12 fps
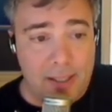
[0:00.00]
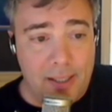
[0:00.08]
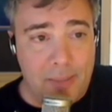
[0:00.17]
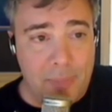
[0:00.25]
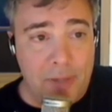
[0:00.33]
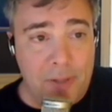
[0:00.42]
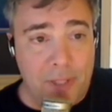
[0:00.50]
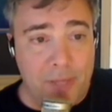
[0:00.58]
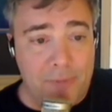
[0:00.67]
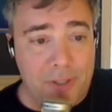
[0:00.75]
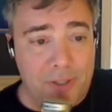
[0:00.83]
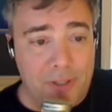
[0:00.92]
uh,
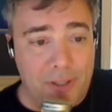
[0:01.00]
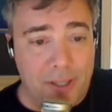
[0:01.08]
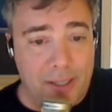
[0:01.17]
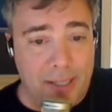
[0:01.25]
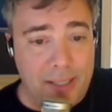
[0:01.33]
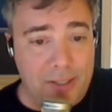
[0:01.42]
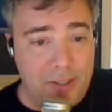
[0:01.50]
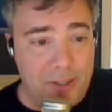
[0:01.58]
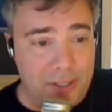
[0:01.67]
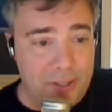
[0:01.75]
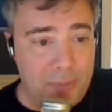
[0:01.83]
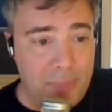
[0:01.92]
Microsoft is
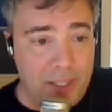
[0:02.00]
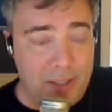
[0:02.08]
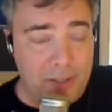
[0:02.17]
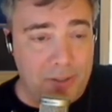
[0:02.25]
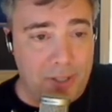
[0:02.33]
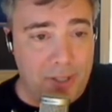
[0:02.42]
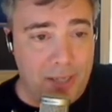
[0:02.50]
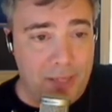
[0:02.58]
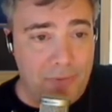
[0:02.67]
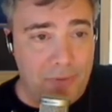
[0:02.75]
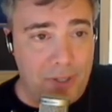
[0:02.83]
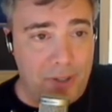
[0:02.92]
against this because
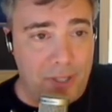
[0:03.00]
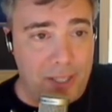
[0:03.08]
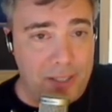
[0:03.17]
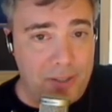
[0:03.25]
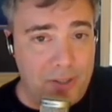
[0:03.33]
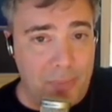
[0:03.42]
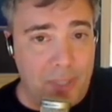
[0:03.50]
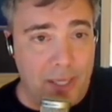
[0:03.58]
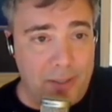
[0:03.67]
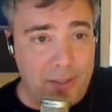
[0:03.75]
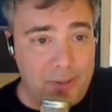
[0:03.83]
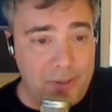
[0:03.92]
they feel that in some
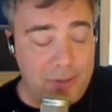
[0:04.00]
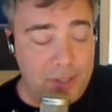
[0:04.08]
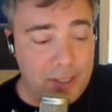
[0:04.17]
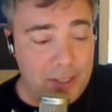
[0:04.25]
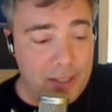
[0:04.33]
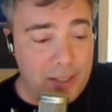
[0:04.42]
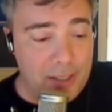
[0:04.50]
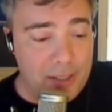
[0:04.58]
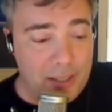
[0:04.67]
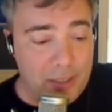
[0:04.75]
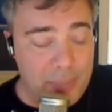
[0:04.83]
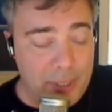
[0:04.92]
cases
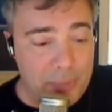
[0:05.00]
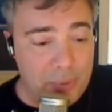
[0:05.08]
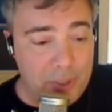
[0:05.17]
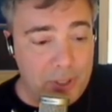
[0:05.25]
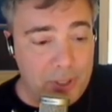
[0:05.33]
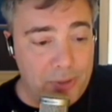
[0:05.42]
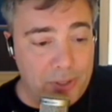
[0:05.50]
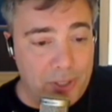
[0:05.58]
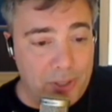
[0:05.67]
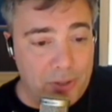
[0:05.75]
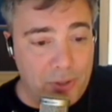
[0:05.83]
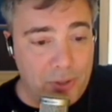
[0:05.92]
uh, people will
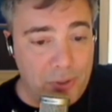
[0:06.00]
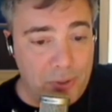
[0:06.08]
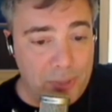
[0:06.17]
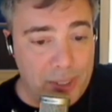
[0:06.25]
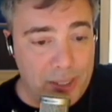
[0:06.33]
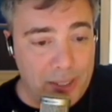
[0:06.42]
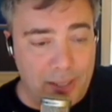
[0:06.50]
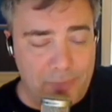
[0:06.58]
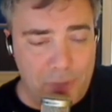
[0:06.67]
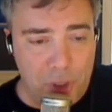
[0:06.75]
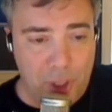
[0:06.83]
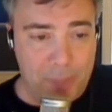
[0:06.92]
use this to uh,
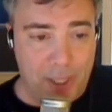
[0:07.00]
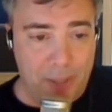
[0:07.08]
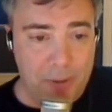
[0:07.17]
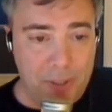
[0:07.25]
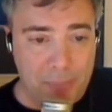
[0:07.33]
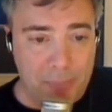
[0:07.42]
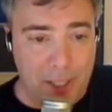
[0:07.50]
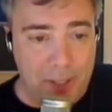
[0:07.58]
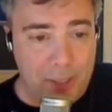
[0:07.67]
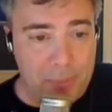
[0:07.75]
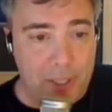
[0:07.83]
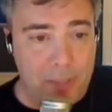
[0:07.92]
kind of cheap out and buy
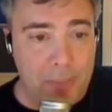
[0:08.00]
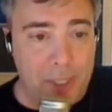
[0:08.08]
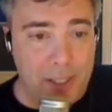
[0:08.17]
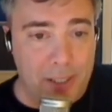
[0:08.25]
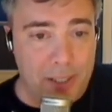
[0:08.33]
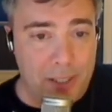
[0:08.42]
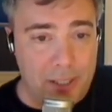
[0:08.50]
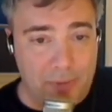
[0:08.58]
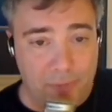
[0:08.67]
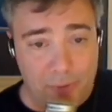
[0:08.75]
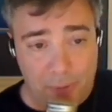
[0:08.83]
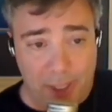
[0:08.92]
the upgrade media and
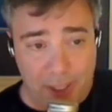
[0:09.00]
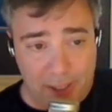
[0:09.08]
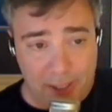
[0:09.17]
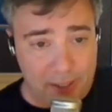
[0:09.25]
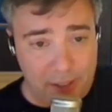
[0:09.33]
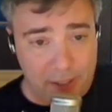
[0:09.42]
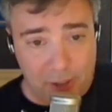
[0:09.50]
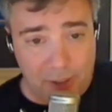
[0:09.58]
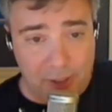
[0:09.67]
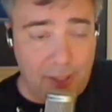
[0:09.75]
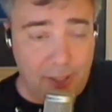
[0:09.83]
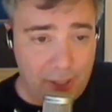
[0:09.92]
not the full media like they
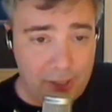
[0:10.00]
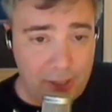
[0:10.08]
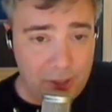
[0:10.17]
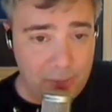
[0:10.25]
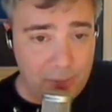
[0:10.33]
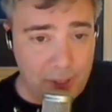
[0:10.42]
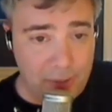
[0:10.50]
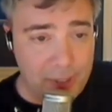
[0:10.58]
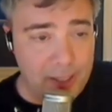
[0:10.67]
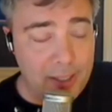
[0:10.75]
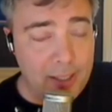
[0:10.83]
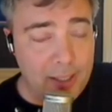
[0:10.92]
should they think they should be
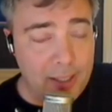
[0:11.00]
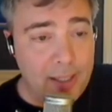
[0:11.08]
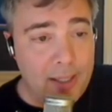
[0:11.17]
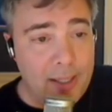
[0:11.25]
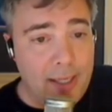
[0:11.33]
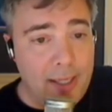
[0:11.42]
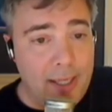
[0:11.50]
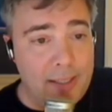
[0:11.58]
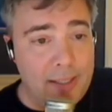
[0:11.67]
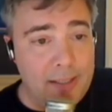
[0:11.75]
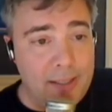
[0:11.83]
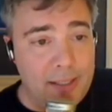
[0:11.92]
doing,
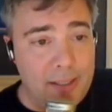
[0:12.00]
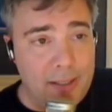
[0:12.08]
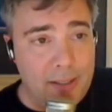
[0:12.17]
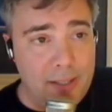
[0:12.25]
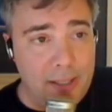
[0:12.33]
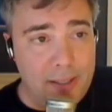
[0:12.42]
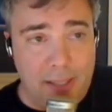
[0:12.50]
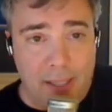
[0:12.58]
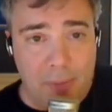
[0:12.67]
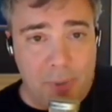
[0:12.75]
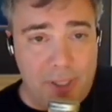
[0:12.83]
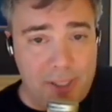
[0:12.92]
and uh, that they
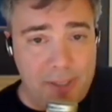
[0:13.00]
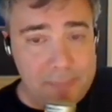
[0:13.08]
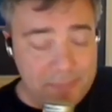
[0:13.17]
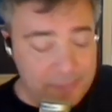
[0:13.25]
will